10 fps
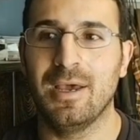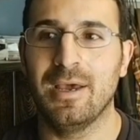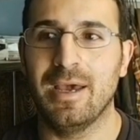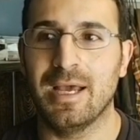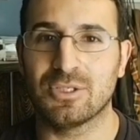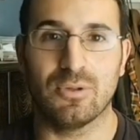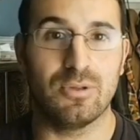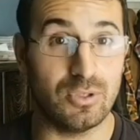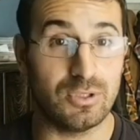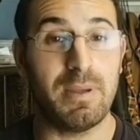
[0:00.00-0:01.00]
And so
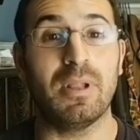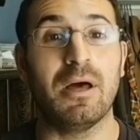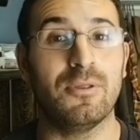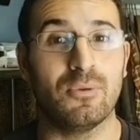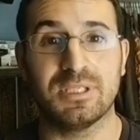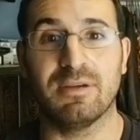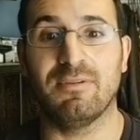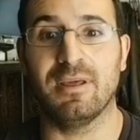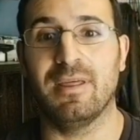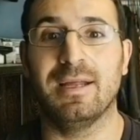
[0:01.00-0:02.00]
there's people out there with stuff
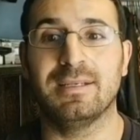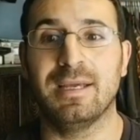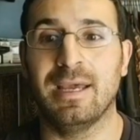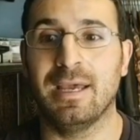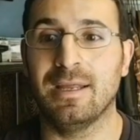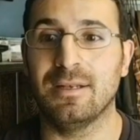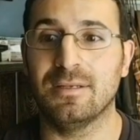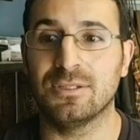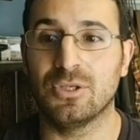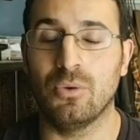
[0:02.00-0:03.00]
like that,
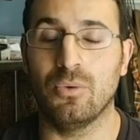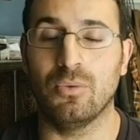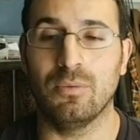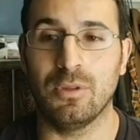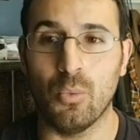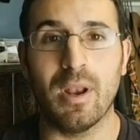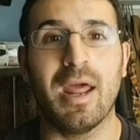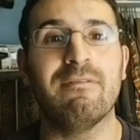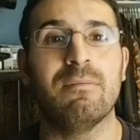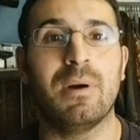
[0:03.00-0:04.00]
and so you want to
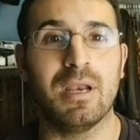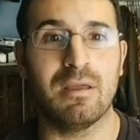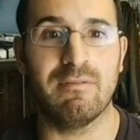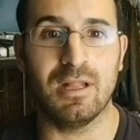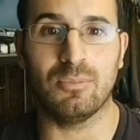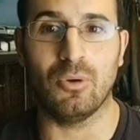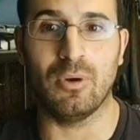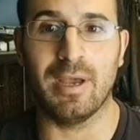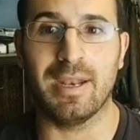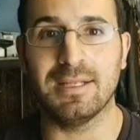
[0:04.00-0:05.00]
have the money available. And
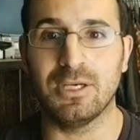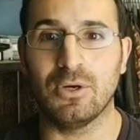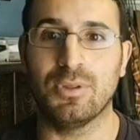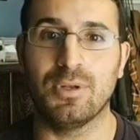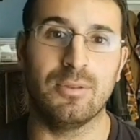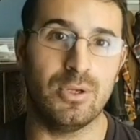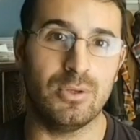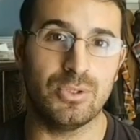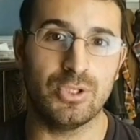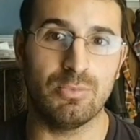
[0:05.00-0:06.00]
I had a deal with another
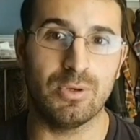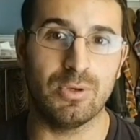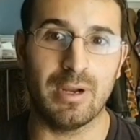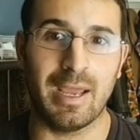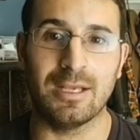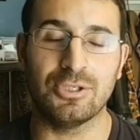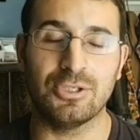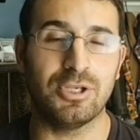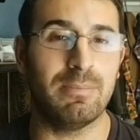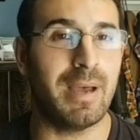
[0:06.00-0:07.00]
YouTuber, and she
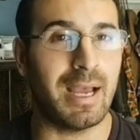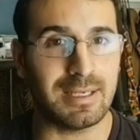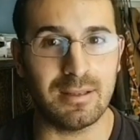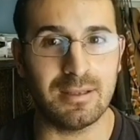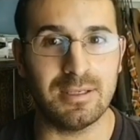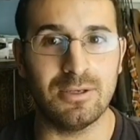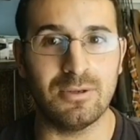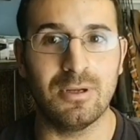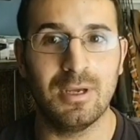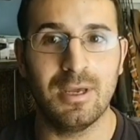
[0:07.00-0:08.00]
backed out of the deal,
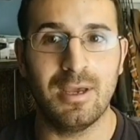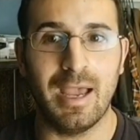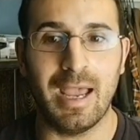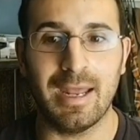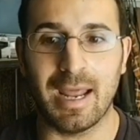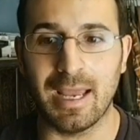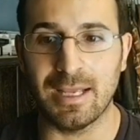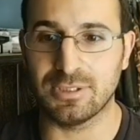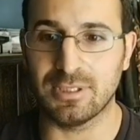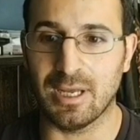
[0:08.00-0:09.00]
and
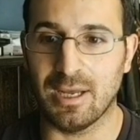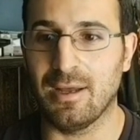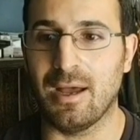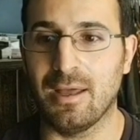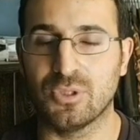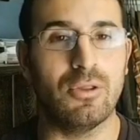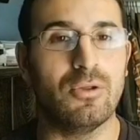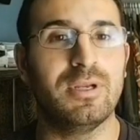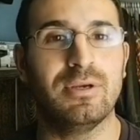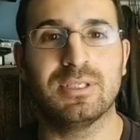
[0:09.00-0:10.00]
there was other
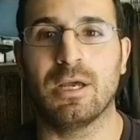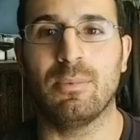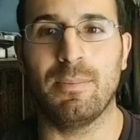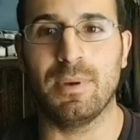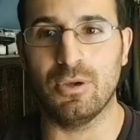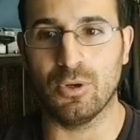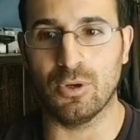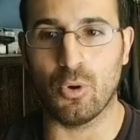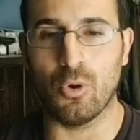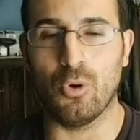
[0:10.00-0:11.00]
deals that come up, and you're
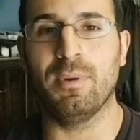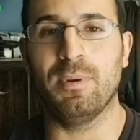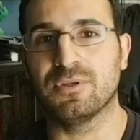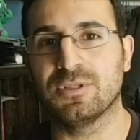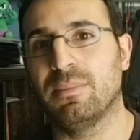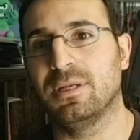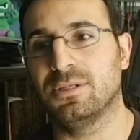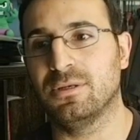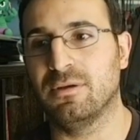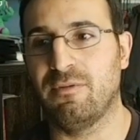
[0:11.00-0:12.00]
hoping for somebody
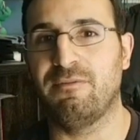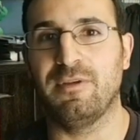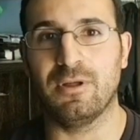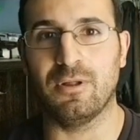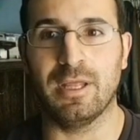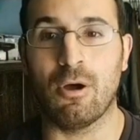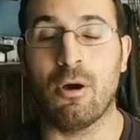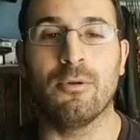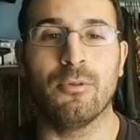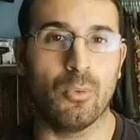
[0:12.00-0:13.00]
to fulfill and
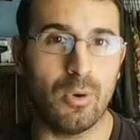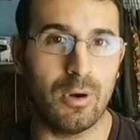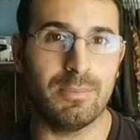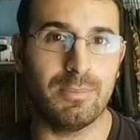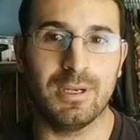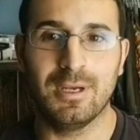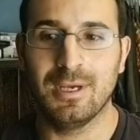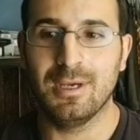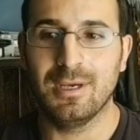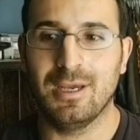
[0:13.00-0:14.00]
honor their word, but
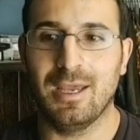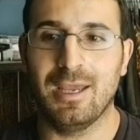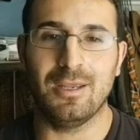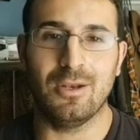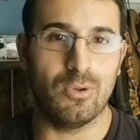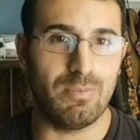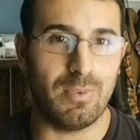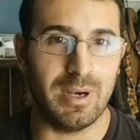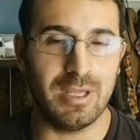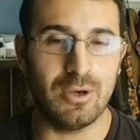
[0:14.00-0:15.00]
you money
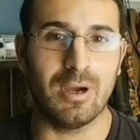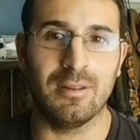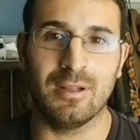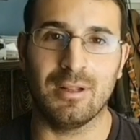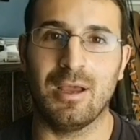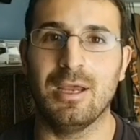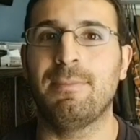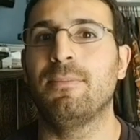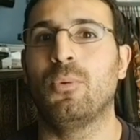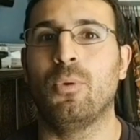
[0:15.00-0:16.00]
going on the line,
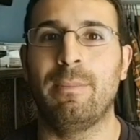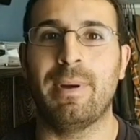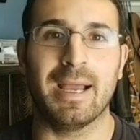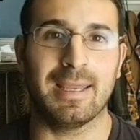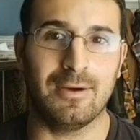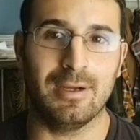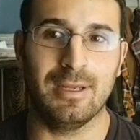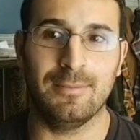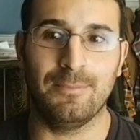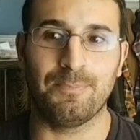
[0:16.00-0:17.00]
people will back out.
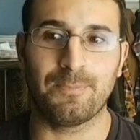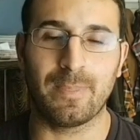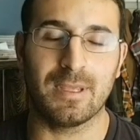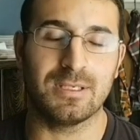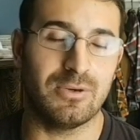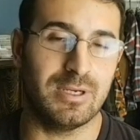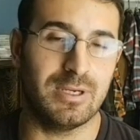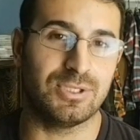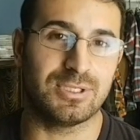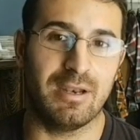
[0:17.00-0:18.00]
And so it's just
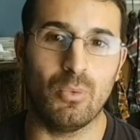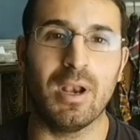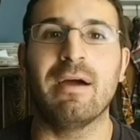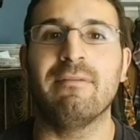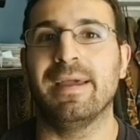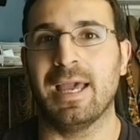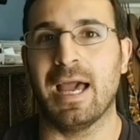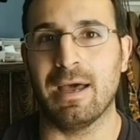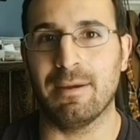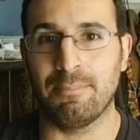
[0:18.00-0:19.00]
kind of, you want to have that
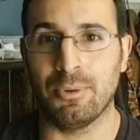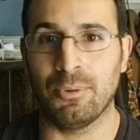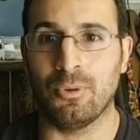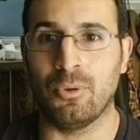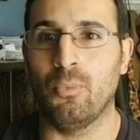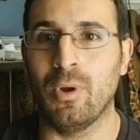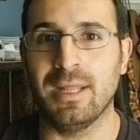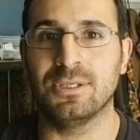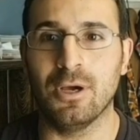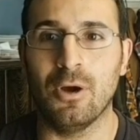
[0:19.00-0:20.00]
capital ready to
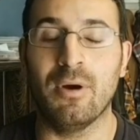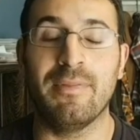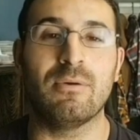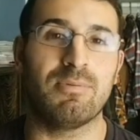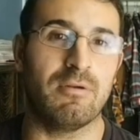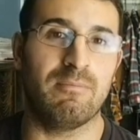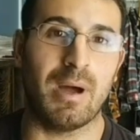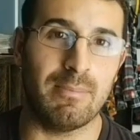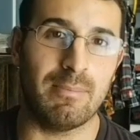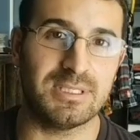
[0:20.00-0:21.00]
go. And that was part of my
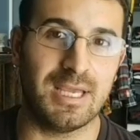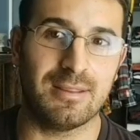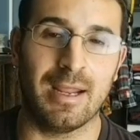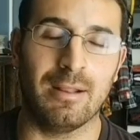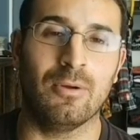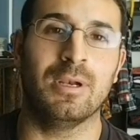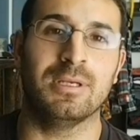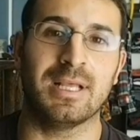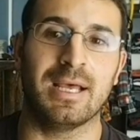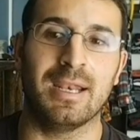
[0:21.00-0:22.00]
mistake that I learned,
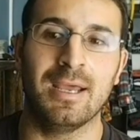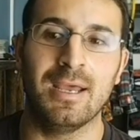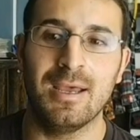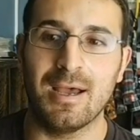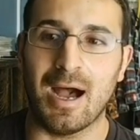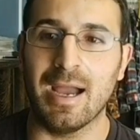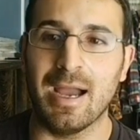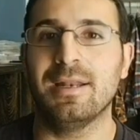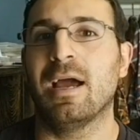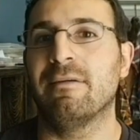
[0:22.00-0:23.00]
is that I
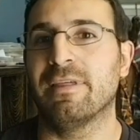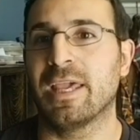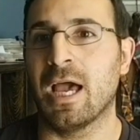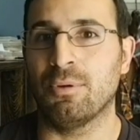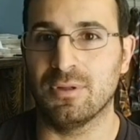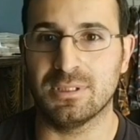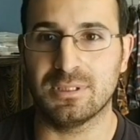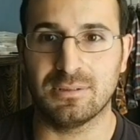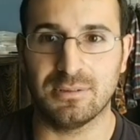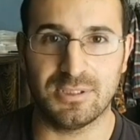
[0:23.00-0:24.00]
didn't have the capital for
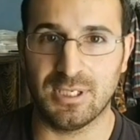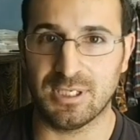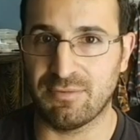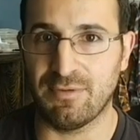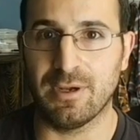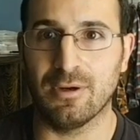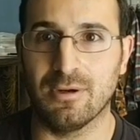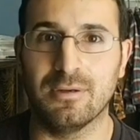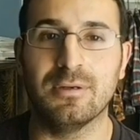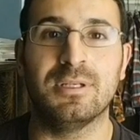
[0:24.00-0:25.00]
this
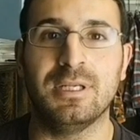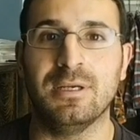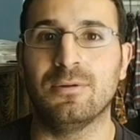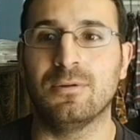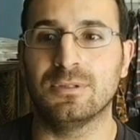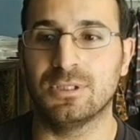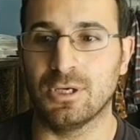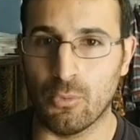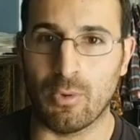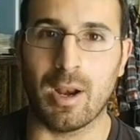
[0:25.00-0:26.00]
6-figure deal to
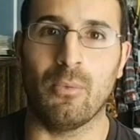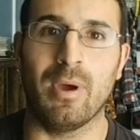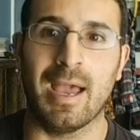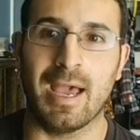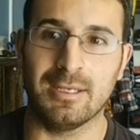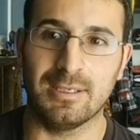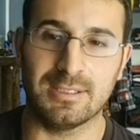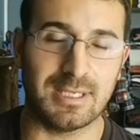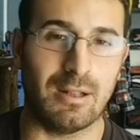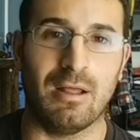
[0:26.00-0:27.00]
go right away. I had to
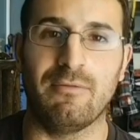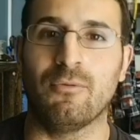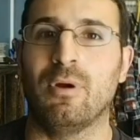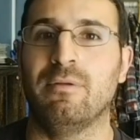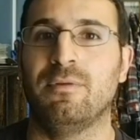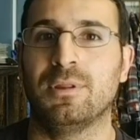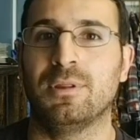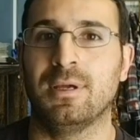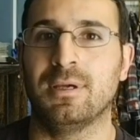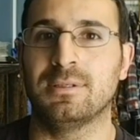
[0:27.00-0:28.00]
sell off quite a few things,